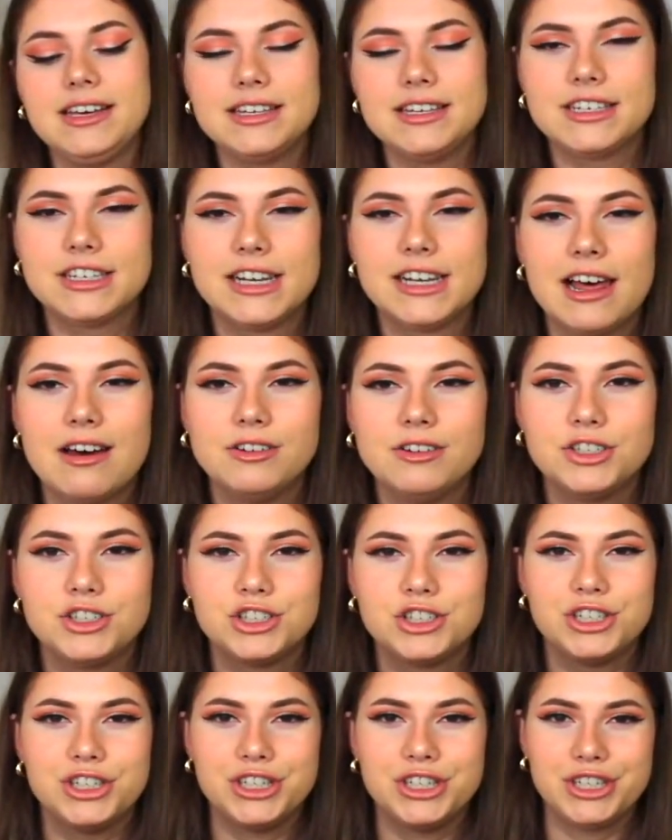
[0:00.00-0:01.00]

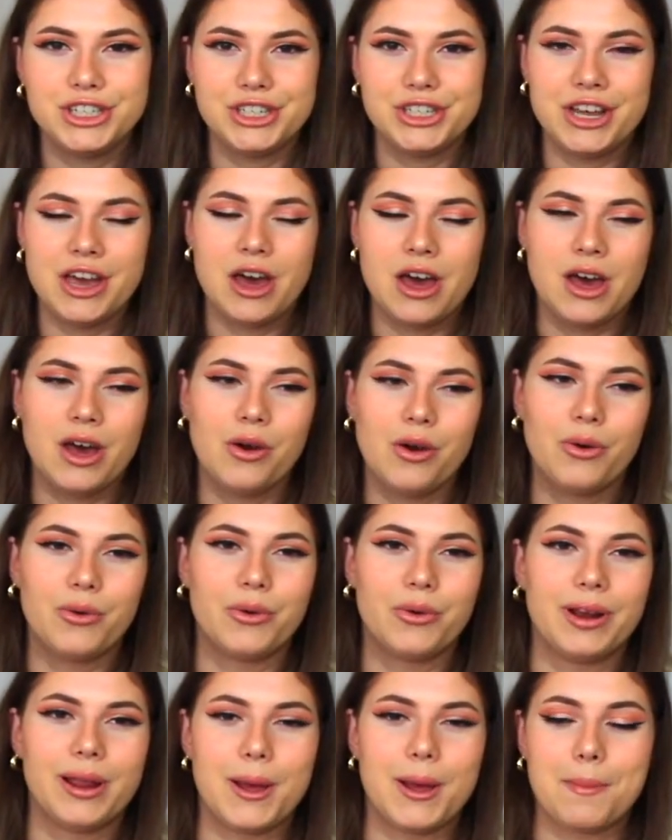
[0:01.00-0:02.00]
slouchy or
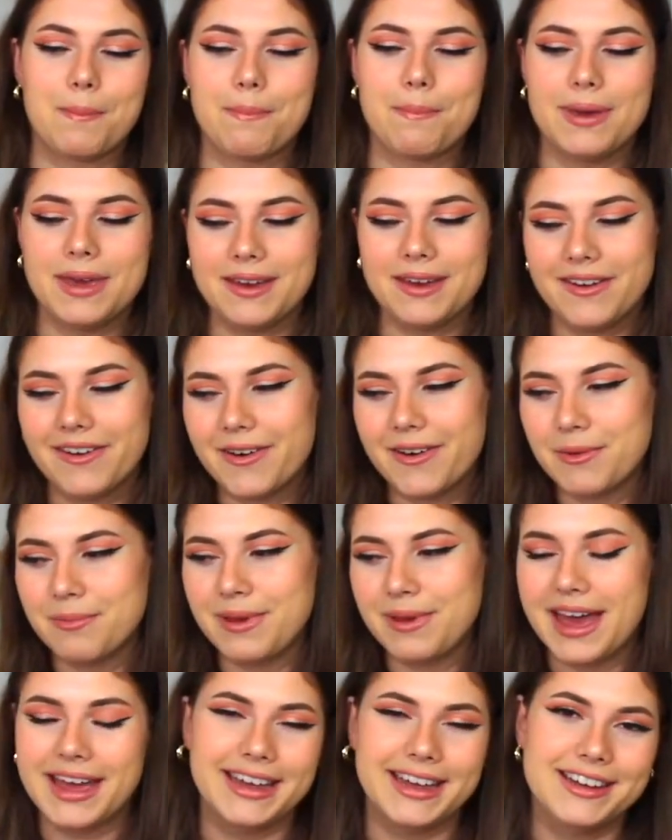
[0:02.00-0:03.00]
like bigger,
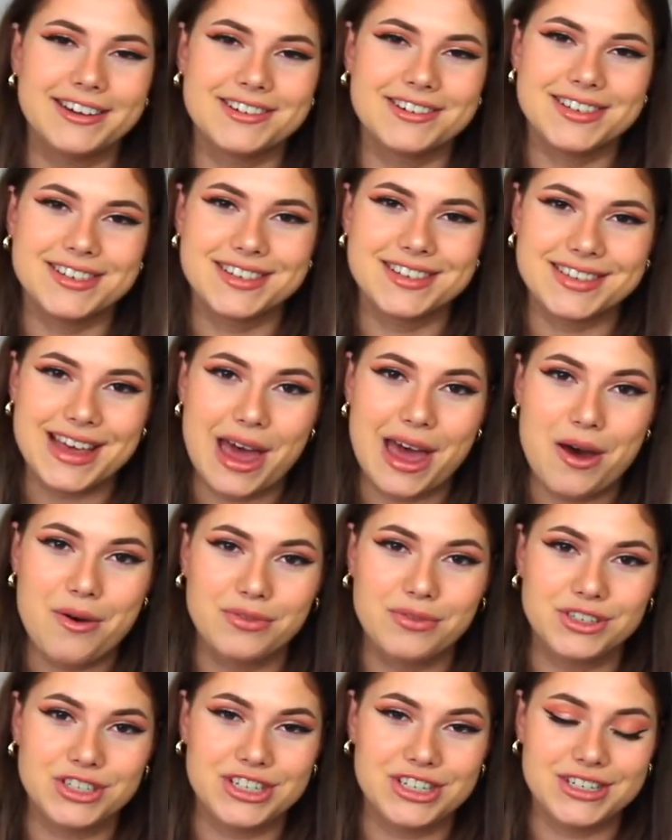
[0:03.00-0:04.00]
baggier style of
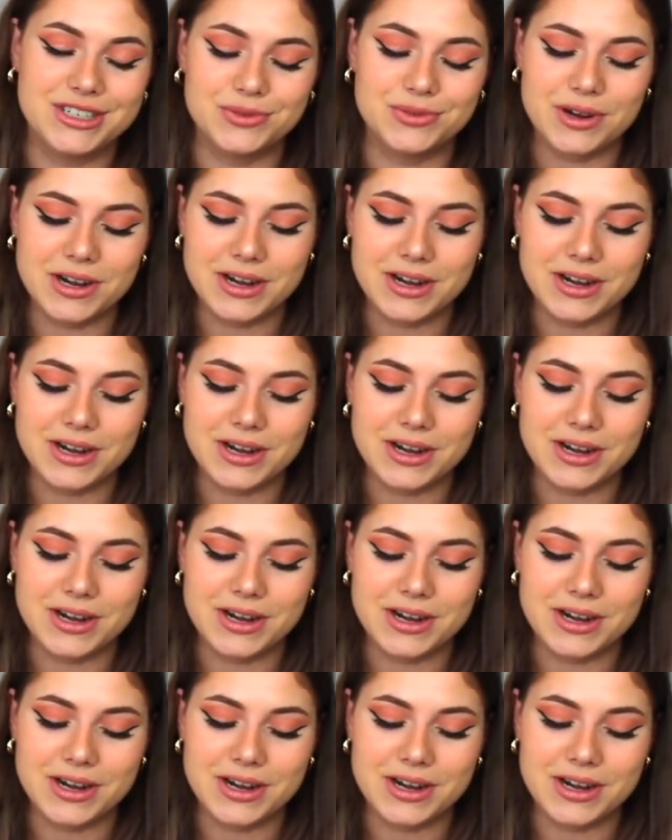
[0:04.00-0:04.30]
jeans right